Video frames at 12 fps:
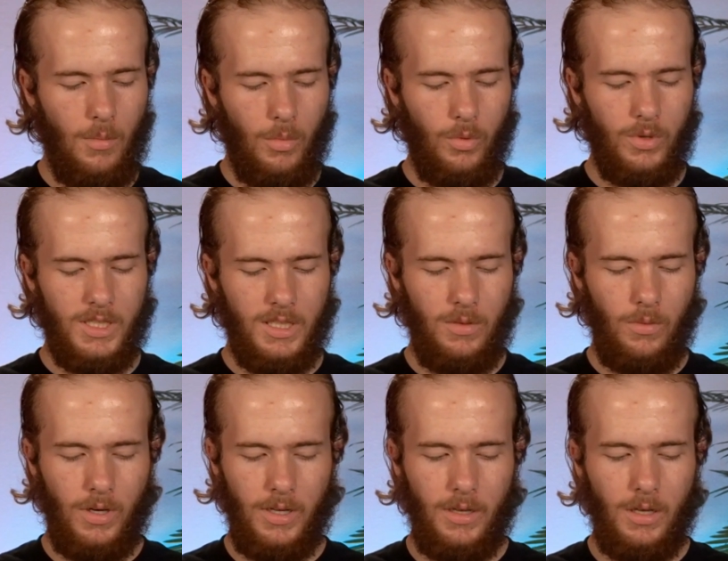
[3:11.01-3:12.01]
But we see
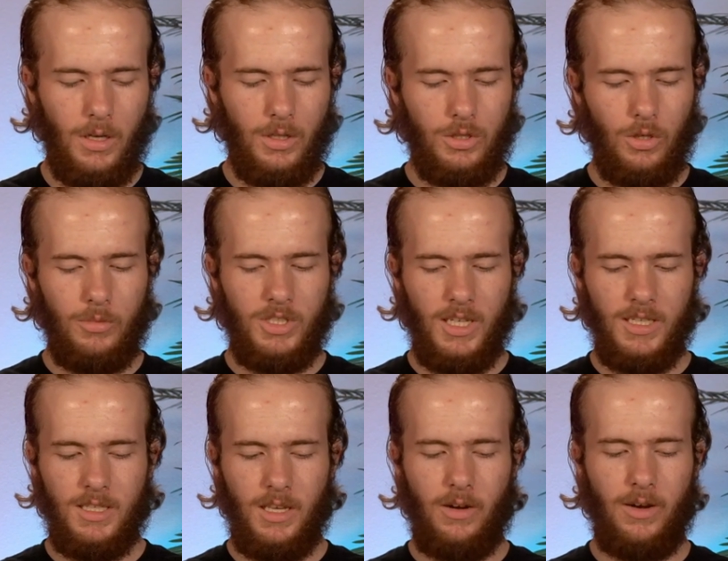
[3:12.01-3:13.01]
what Job
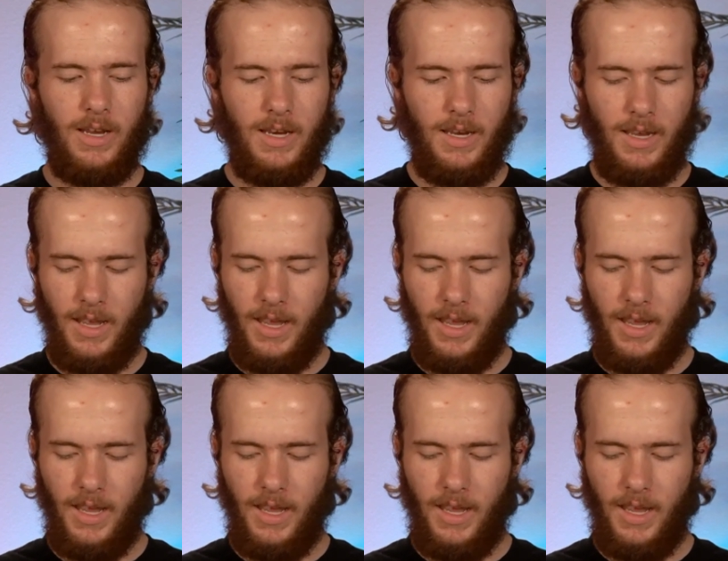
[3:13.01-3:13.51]
says there, and